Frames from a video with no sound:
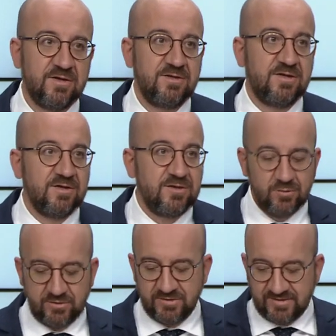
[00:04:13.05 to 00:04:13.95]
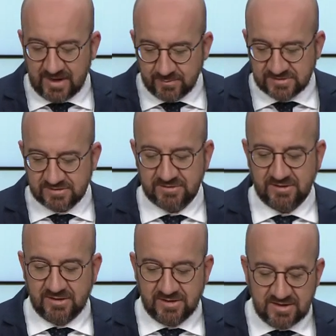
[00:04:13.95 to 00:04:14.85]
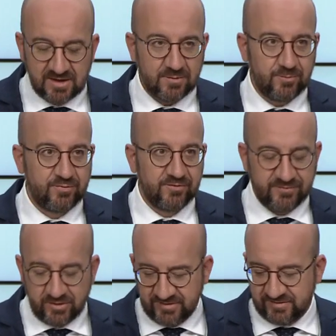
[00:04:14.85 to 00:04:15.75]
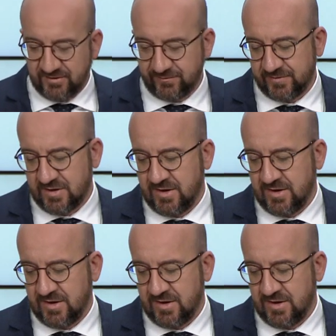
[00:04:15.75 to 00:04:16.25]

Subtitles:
The EU condemns illegal, provocative,